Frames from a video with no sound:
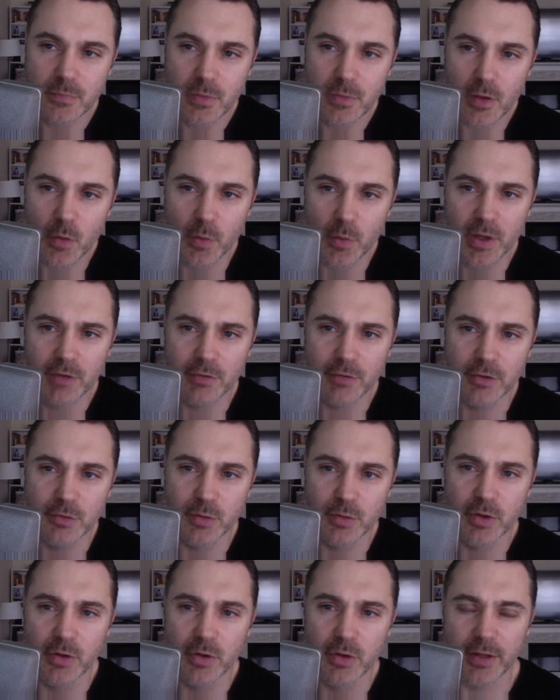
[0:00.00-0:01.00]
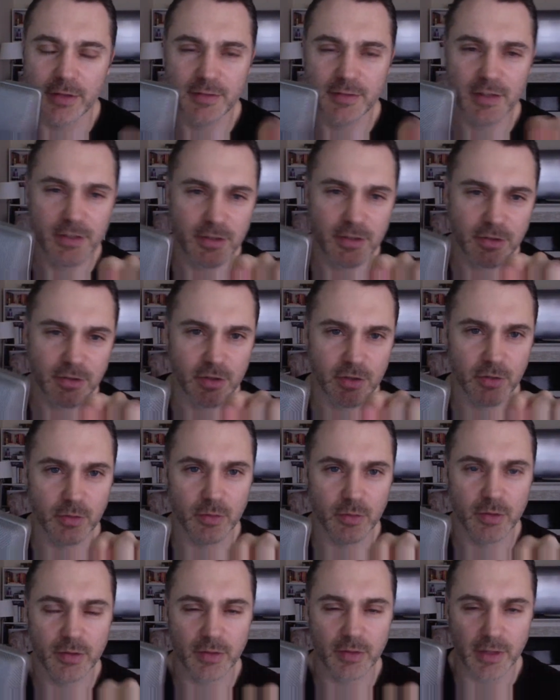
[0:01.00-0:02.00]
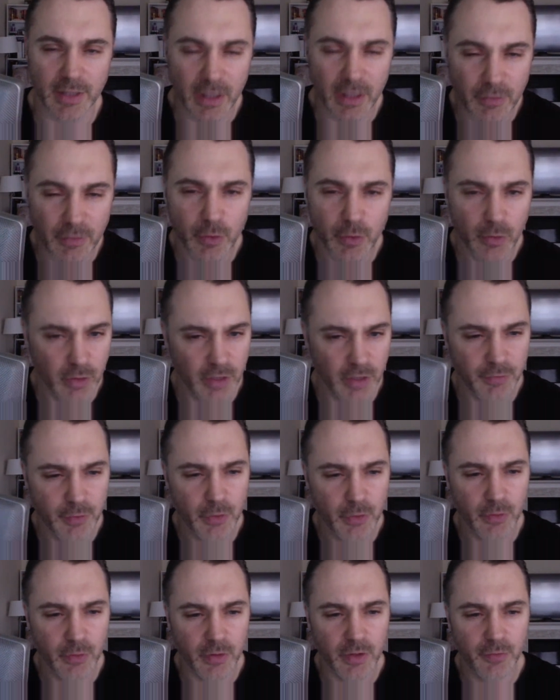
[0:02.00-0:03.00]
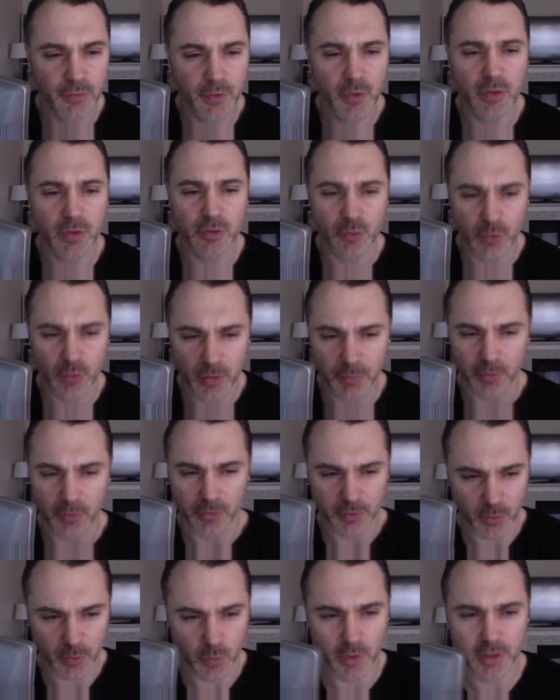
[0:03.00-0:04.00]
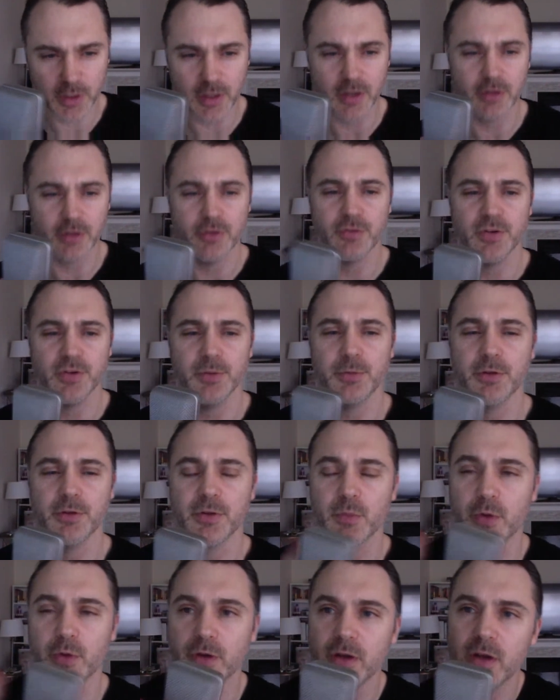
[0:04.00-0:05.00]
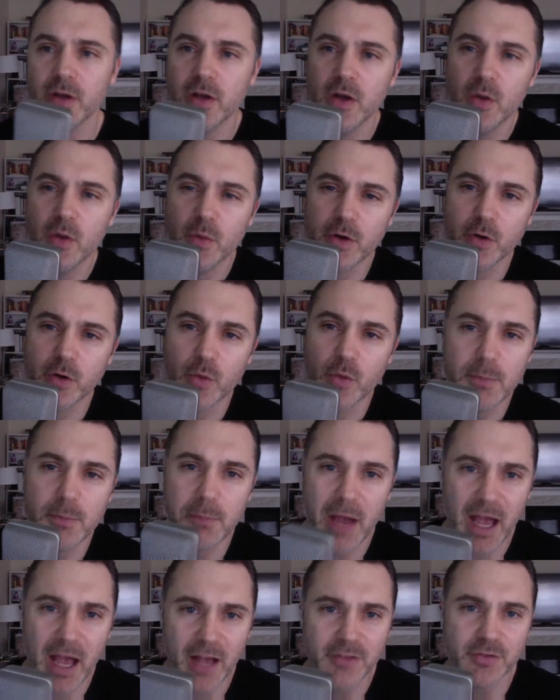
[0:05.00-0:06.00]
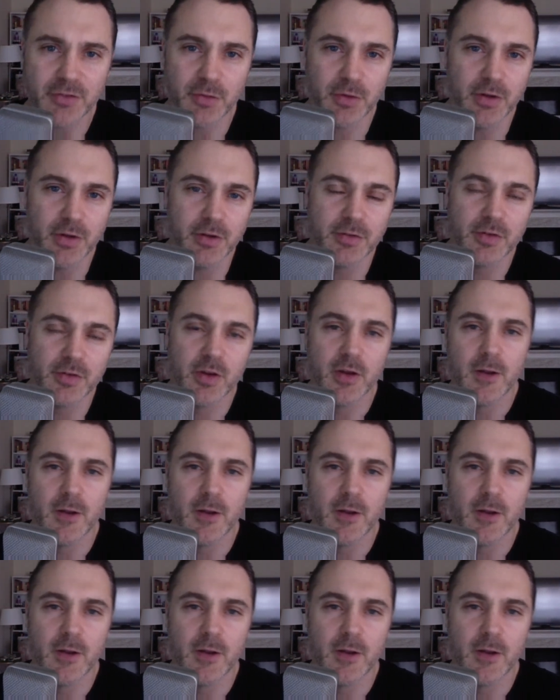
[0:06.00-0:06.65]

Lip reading: we have a drill that teaches you, like, if you can dribble and you're working on your dribbling, what a great passer is.